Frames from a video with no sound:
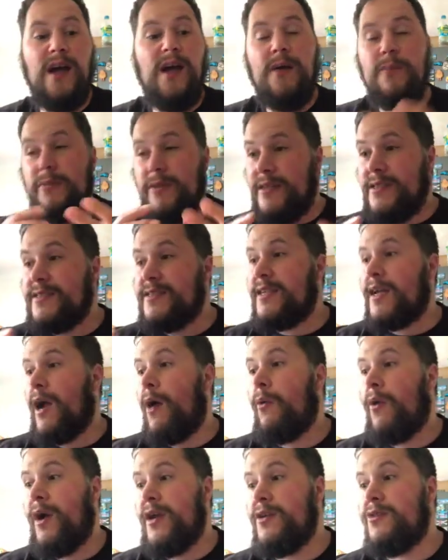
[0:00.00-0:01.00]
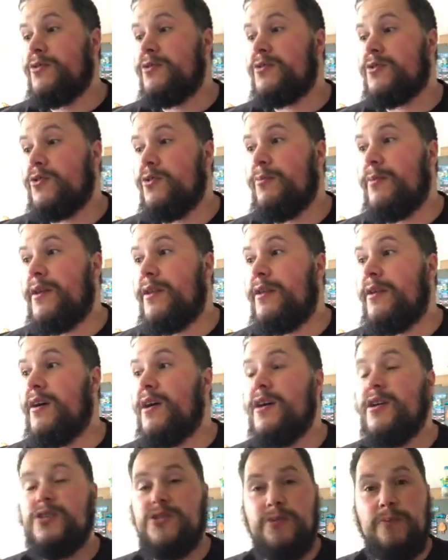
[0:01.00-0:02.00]
But this is how I use Lumen
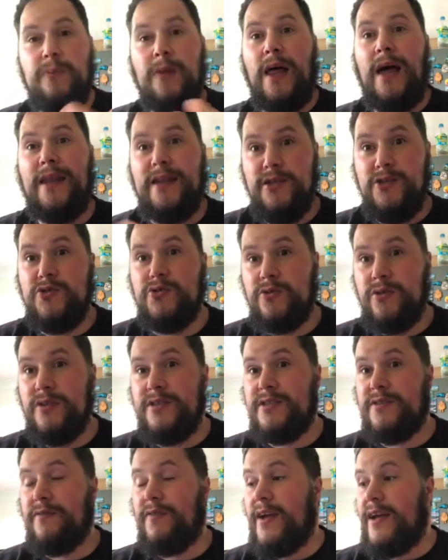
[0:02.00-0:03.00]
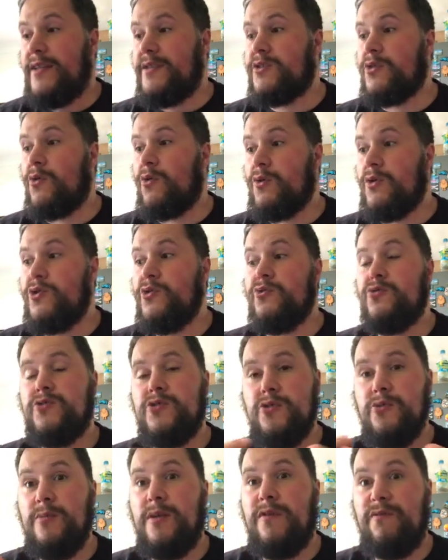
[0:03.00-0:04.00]
to plan endurance events, or use
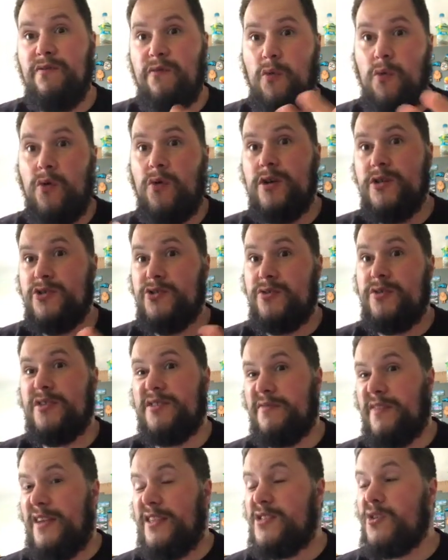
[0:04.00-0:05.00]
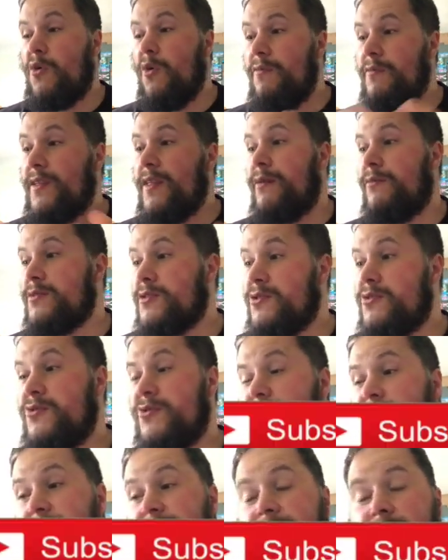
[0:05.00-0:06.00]
Lumen for endurance events. Hopefully that wasn't too
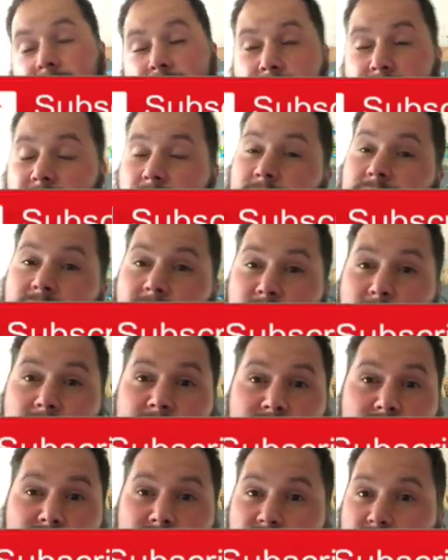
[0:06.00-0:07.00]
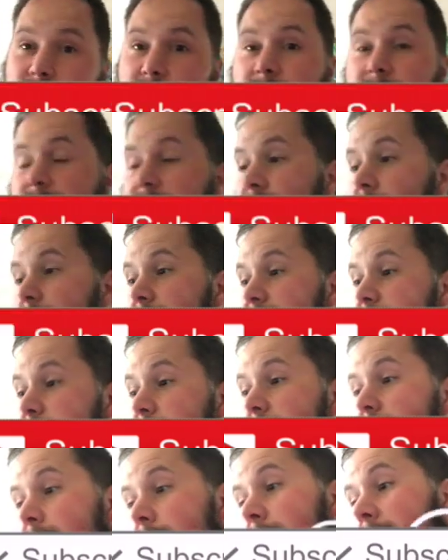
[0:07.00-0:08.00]
technical. If you have any questions, drop them in the comments
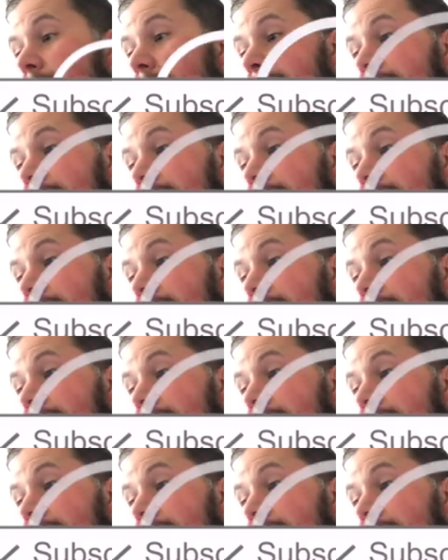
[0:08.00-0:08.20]
below.